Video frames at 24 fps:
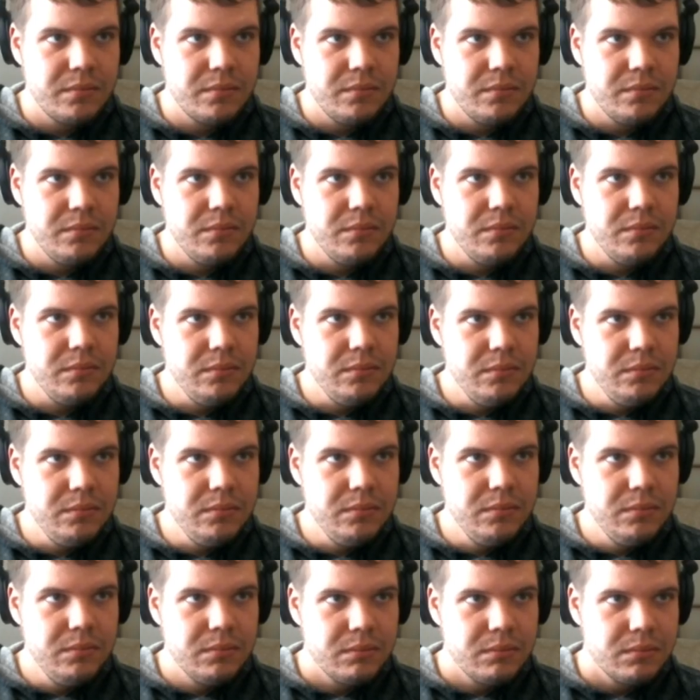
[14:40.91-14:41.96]

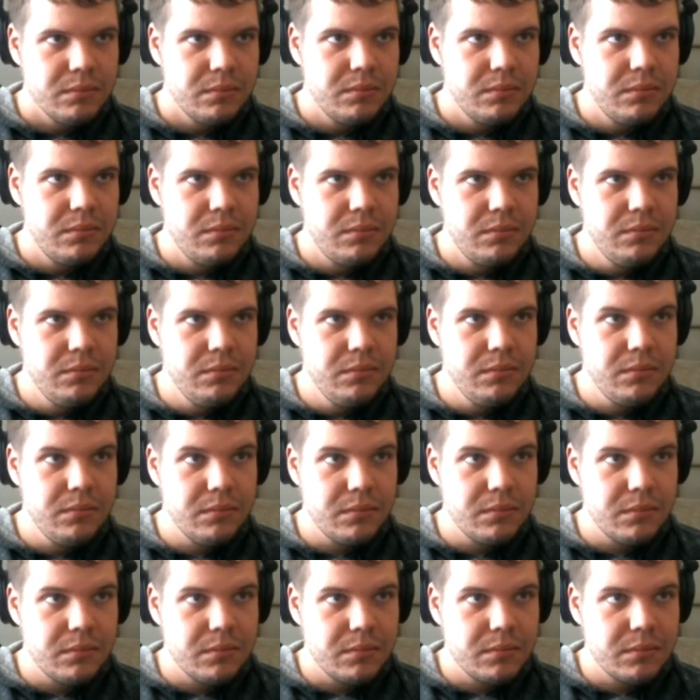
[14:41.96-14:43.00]

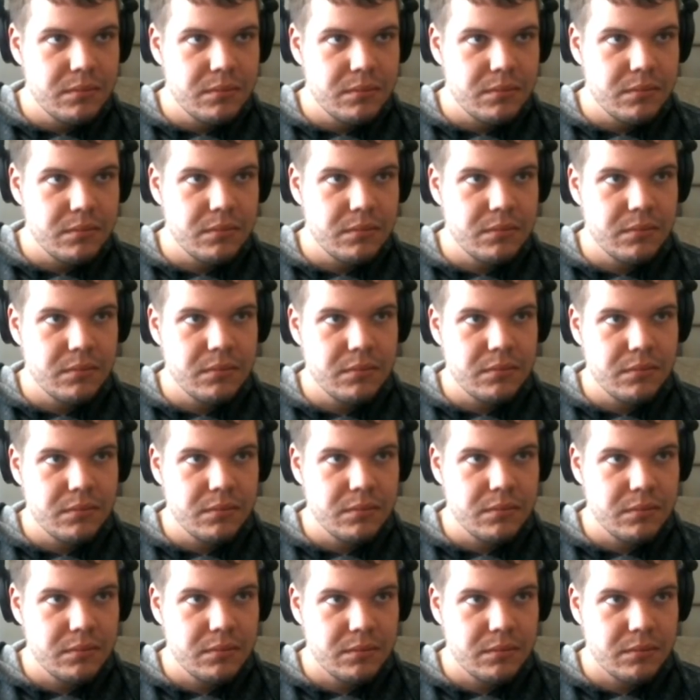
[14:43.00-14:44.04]

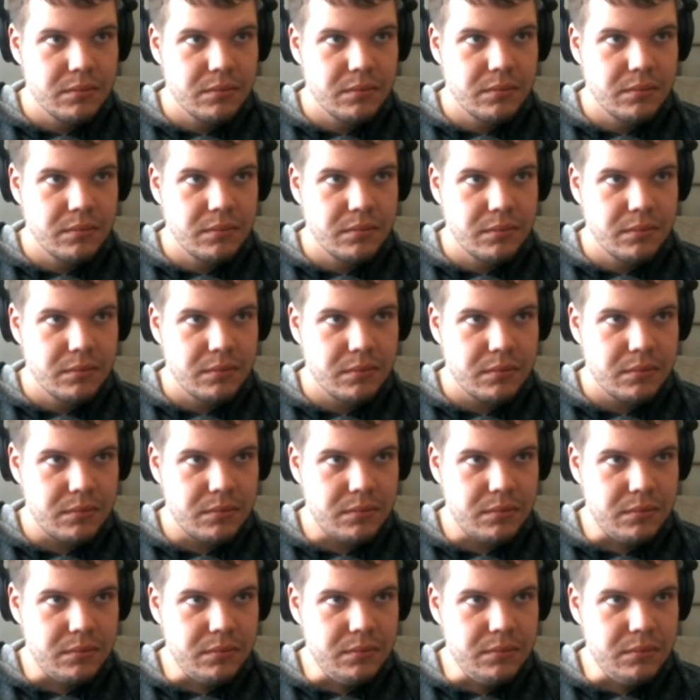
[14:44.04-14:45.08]

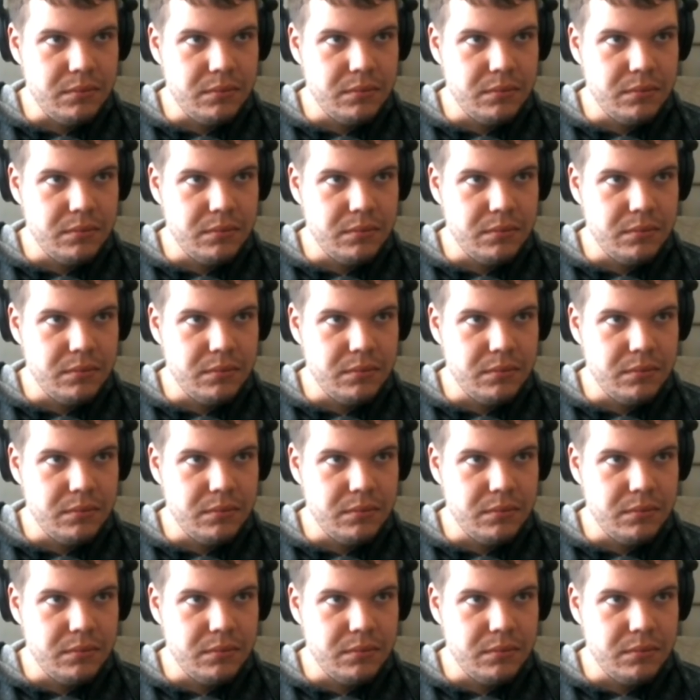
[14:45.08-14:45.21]
(silent)